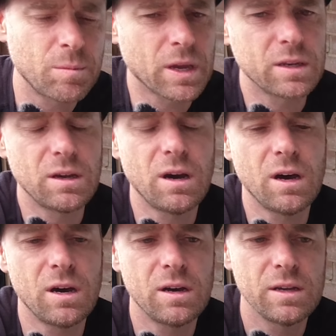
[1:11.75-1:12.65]
I'm like,
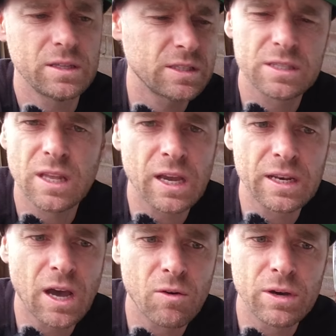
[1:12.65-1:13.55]
oh, it's just like
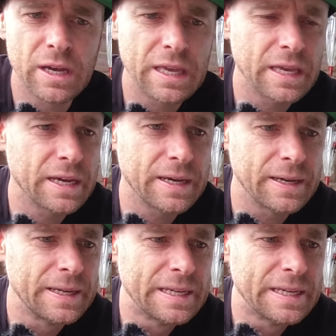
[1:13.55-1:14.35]
now a